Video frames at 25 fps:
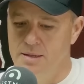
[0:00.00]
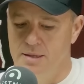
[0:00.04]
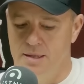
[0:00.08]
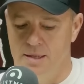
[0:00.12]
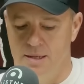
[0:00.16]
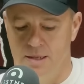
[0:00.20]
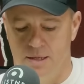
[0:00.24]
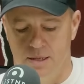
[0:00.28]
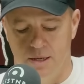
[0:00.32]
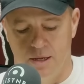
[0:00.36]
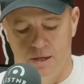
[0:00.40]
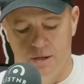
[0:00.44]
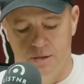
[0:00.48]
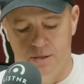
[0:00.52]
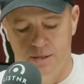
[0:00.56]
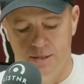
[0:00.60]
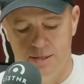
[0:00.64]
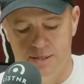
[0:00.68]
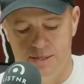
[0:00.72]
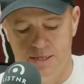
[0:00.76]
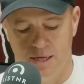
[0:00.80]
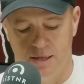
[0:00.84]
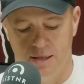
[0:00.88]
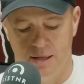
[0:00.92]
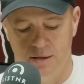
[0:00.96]
There you go.
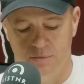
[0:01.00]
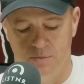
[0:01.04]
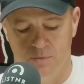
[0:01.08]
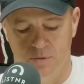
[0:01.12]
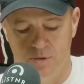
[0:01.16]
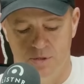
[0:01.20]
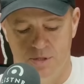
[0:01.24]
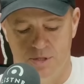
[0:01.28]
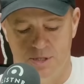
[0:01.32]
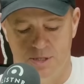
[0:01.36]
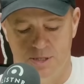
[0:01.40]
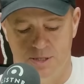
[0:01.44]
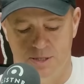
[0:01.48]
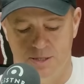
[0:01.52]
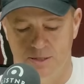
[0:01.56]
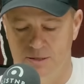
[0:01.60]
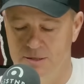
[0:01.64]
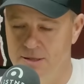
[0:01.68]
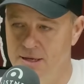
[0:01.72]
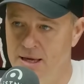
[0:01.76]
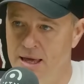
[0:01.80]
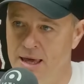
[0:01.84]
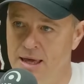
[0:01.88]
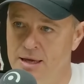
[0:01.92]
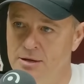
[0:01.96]
So that was
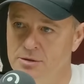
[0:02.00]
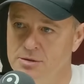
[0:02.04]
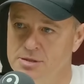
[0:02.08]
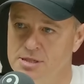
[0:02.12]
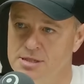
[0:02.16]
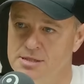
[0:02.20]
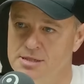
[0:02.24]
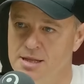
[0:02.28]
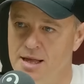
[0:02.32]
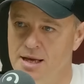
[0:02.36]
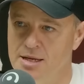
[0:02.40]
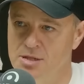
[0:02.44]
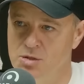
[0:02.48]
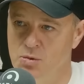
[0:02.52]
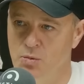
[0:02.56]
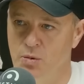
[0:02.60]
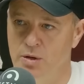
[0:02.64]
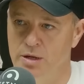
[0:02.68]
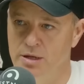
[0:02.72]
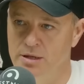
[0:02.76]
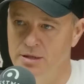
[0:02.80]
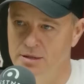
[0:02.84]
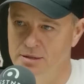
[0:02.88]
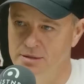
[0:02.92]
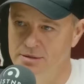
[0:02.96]
Hills' last
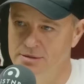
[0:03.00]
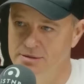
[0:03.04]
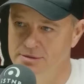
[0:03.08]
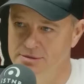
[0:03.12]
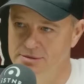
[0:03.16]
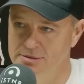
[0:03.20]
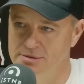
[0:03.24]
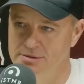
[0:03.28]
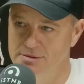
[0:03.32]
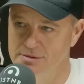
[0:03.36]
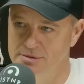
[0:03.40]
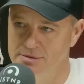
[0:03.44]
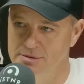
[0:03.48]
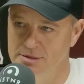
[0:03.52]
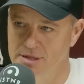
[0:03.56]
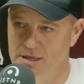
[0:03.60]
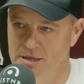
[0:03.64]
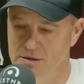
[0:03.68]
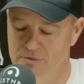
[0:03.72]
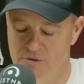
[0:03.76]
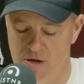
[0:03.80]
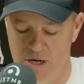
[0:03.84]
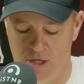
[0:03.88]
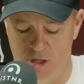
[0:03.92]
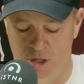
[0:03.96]
week, the
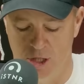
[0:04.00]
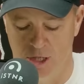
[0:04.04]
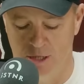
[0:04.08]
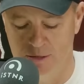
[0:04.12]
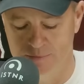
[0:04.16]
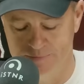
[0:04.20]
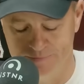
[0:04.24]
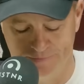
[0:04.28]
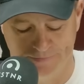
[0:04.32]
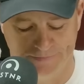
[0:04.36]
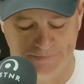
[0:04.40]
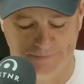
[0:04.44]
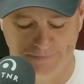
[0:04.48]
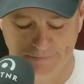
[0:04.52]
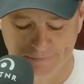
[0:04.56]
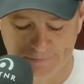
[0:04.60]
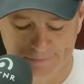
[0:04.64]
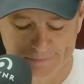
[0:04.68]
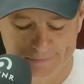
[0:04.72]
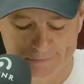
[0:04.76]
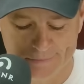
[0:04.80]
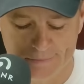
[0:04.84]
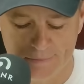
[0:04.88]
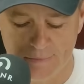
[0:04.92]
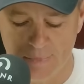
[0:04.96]
adventure.
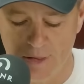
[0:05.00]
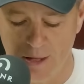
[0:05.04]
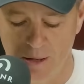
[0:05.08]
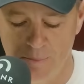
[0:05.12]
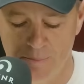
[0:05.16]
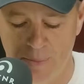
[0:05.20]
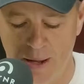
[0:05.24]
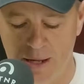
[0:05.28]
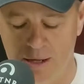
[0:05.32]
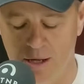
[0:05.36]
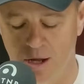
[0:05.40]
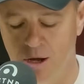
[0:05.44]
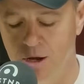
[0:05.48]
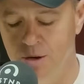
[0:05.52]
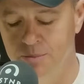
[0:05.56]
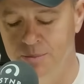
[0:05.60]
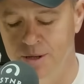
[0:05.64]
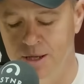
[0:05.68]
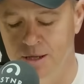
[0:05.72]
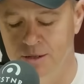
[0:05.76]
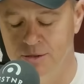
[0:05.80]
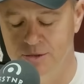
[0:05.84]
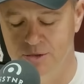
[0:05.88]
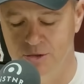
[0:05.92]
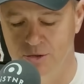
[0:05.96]
Back home
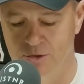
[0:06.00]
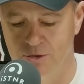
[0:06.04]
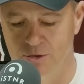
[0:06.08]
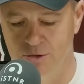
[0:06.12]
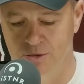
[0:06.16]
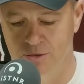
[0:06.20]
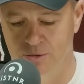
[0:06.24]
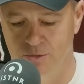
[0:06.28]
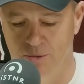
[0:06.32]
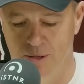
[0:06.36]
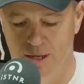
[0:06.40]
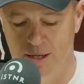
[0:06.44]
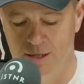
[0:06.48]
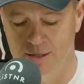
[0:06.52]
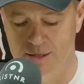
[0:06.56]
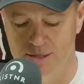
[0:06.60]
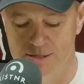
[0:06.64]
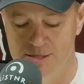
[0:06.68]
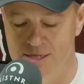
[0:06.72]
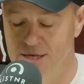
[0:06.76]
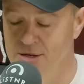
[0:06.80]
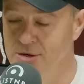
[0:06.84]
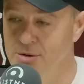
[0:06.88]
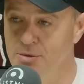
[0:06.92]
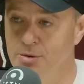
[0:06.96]
now to
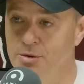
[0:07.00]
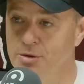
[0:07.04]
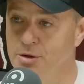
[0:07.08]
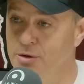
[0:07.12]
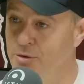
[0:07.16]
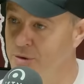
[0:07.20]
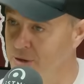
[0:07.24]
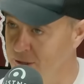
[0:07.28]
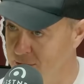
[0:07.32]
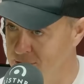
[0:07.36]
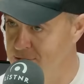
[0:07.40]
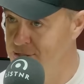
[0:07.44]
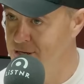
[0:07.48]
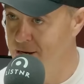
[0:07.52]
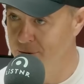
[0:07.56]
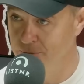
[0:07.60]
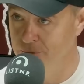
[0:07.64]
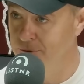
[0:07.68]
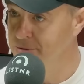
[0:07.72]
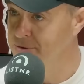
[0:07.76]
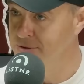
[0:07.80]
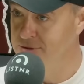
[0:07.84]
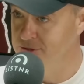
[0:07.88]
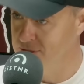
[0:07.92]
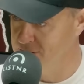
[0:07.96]
continue on the cricket chat.
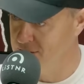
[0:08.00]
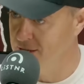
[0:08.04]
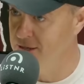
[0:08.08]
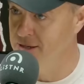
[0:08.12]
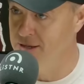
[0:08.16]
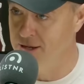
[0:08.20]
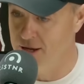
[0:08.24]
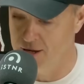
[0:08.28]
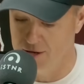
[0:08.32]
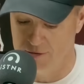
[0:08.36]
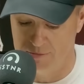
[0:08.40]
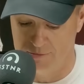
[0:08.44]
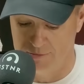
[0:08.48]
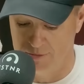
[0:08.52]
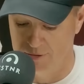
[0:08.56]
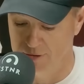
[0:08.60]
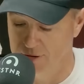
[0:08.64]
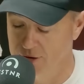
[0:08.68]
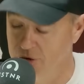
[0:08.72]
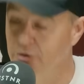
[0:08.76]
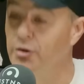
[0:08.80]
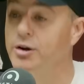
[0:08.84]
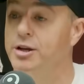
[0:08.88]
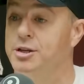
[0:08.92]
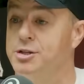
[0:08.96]
We're just going to go
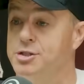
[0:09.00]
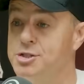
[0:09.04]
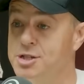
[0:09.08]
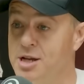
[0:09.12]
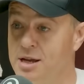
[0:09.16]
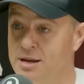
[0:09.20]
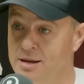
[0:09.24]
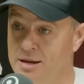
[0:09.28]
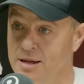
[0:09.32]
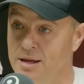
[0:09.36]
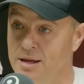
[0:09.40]
cricket chat